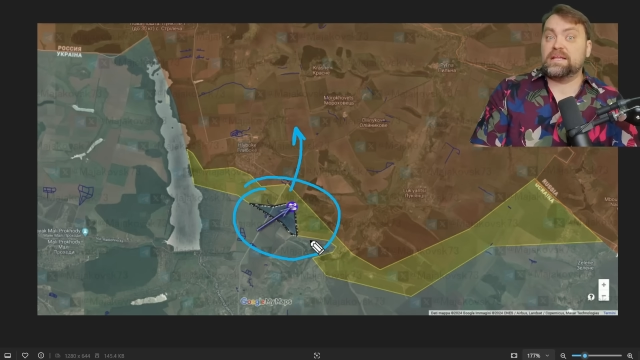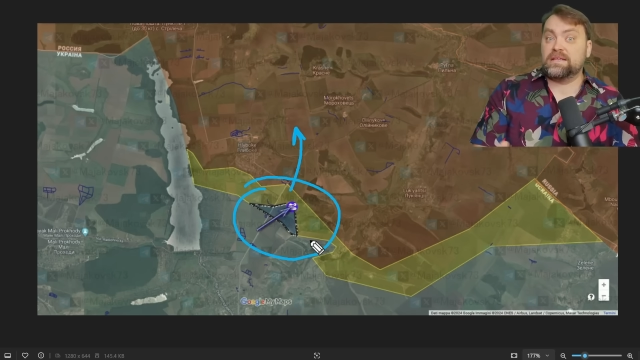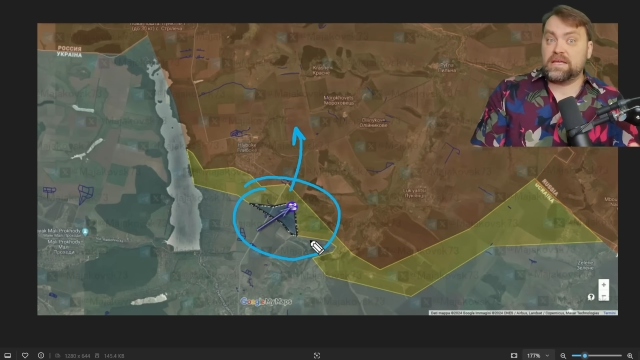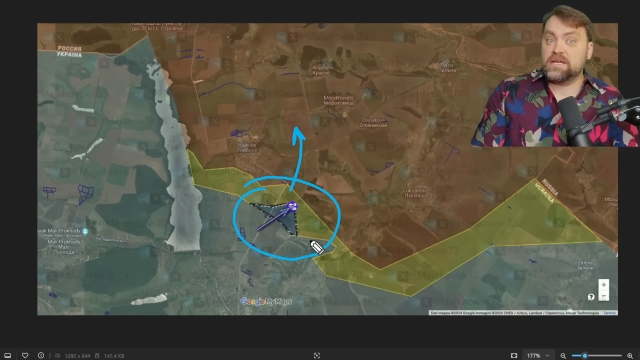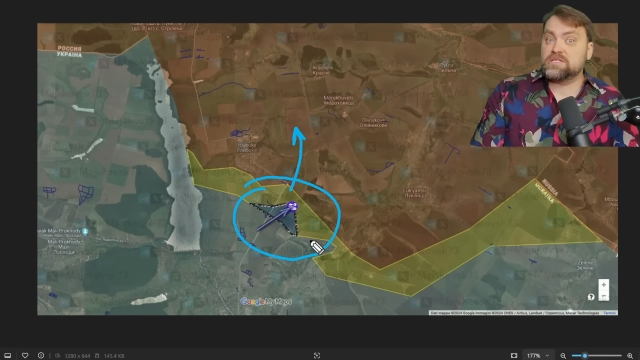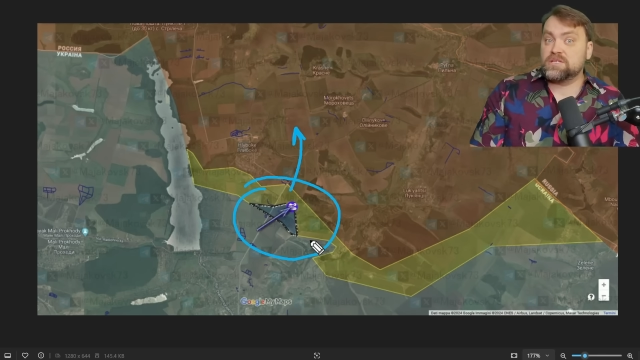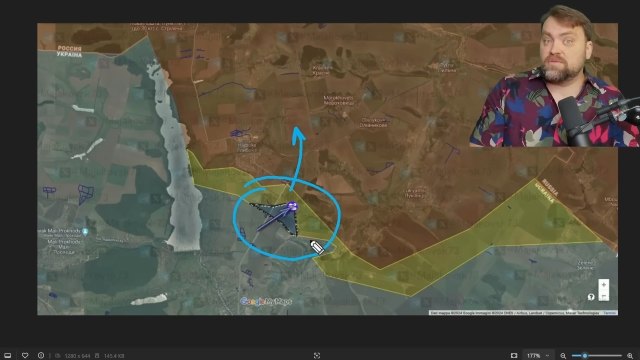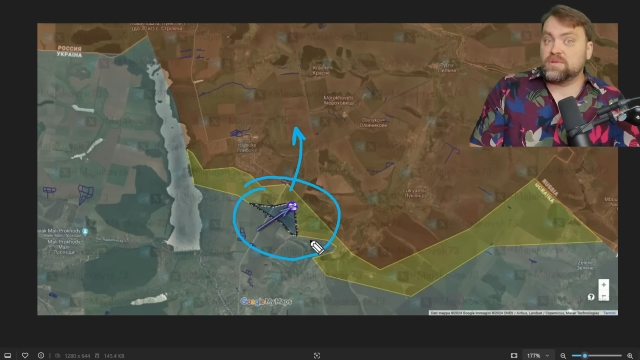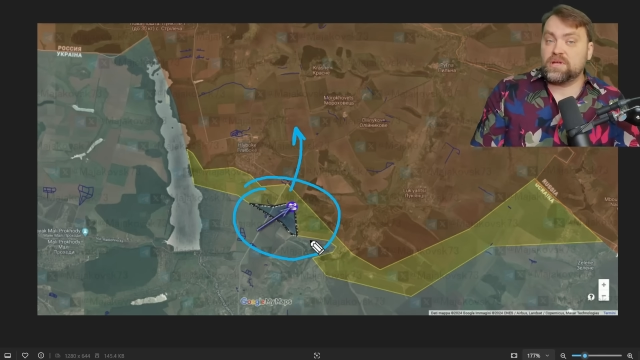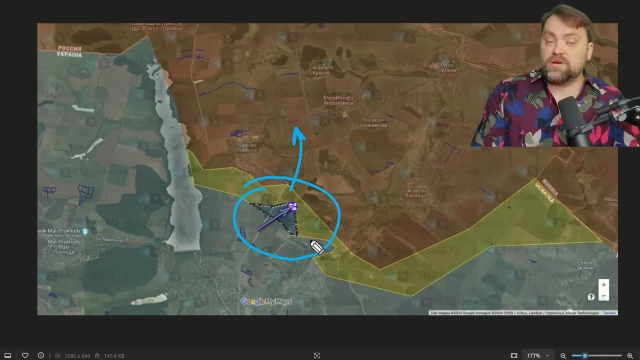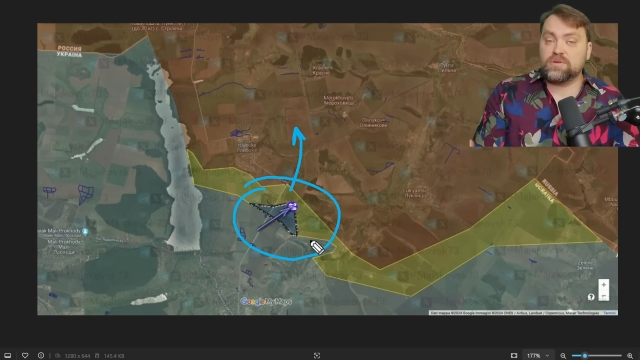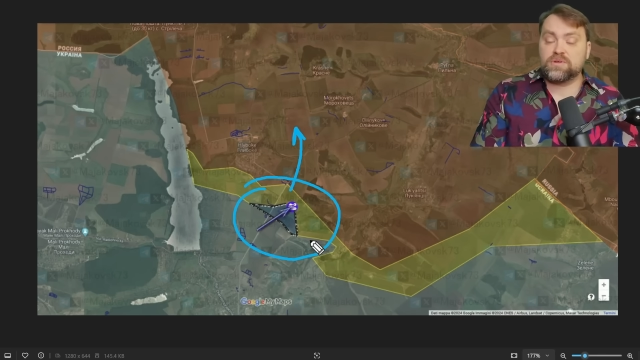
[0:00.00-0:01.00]
and yes,
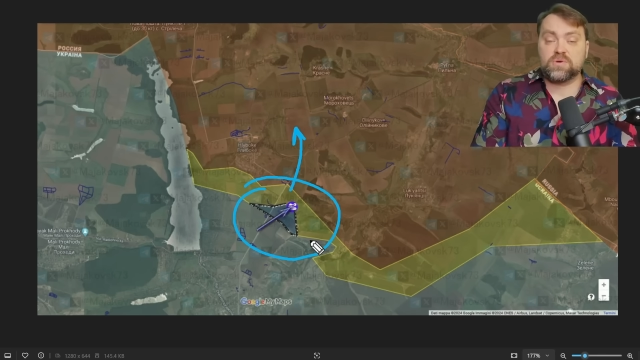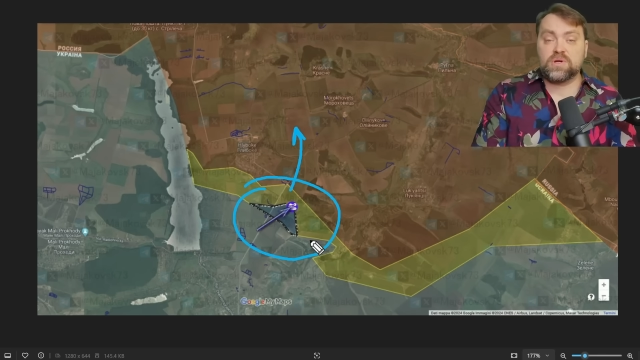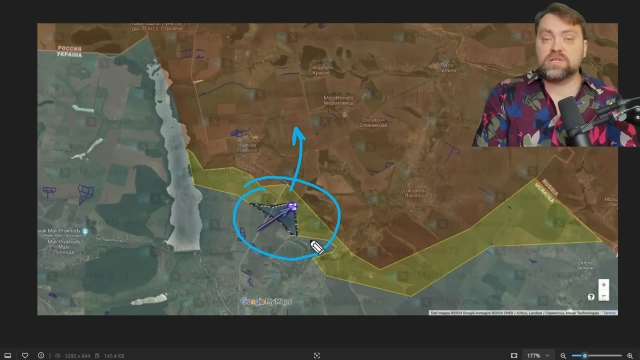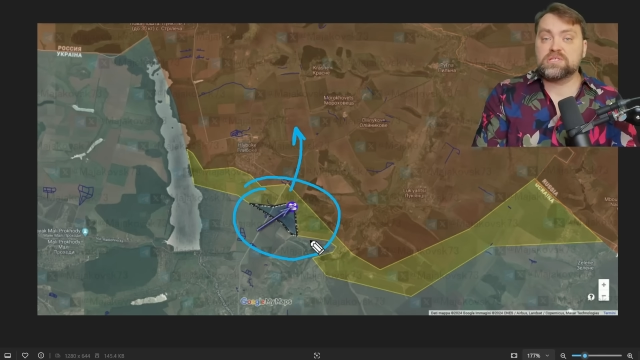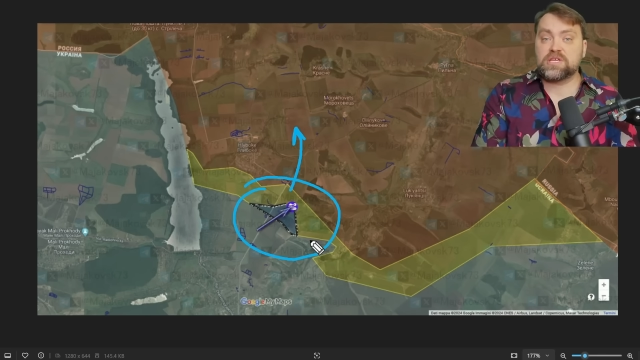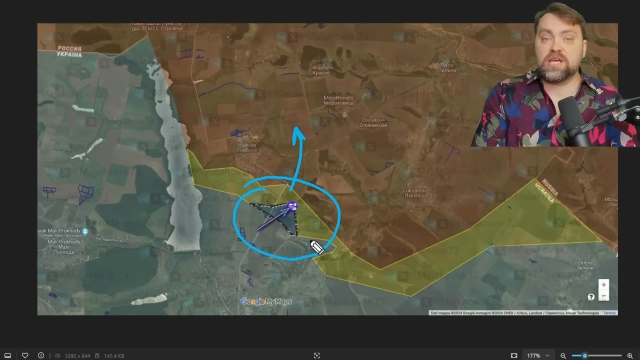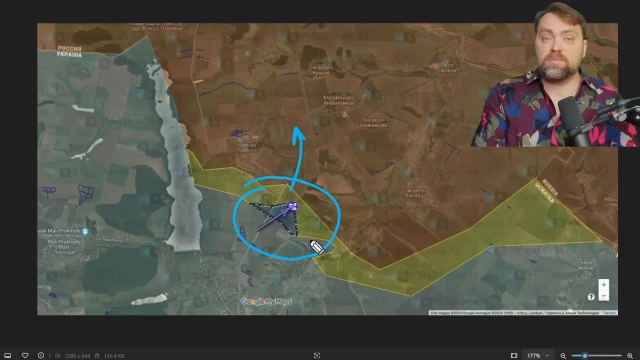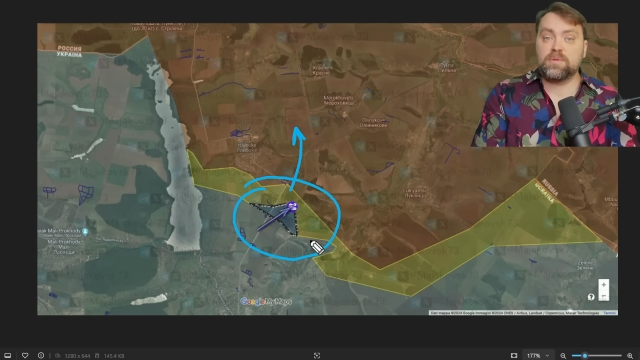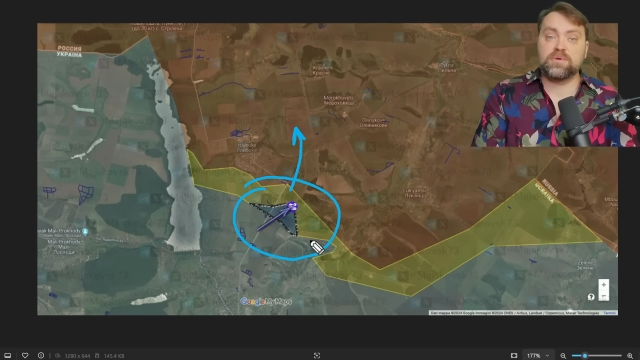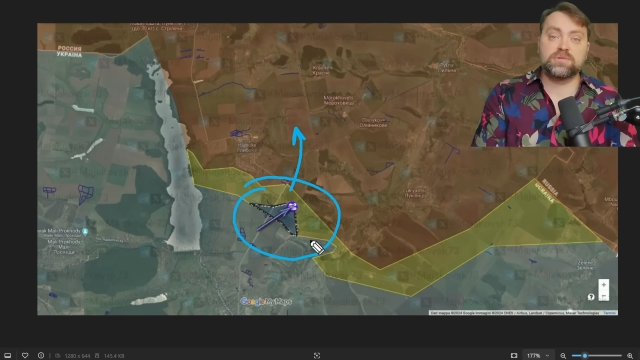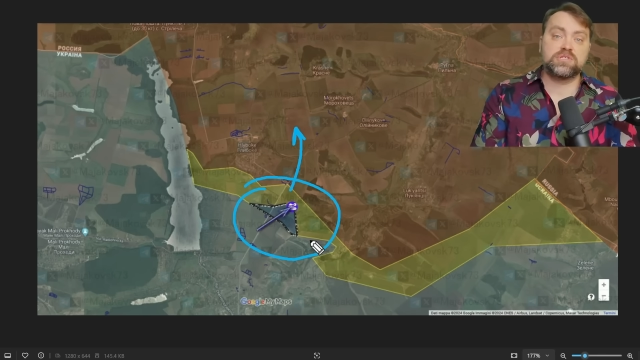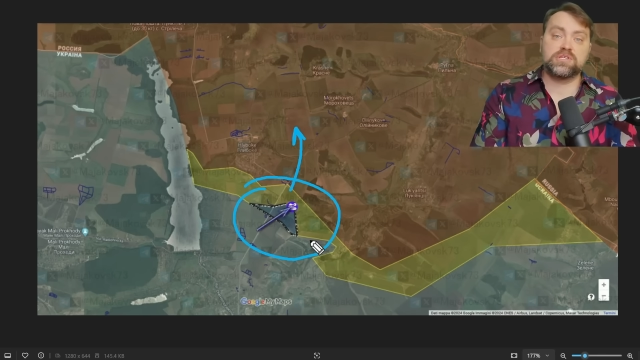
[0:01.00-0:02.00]
even now Ukraine is
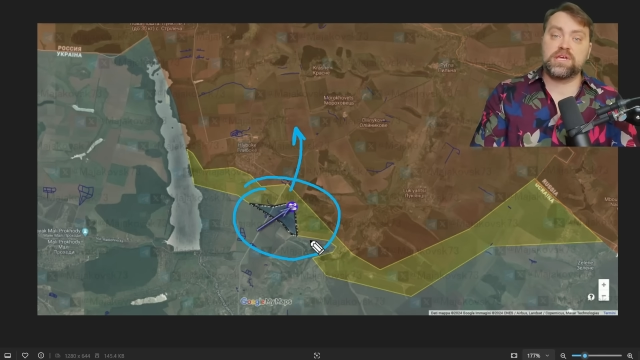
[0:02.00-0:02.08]
capable to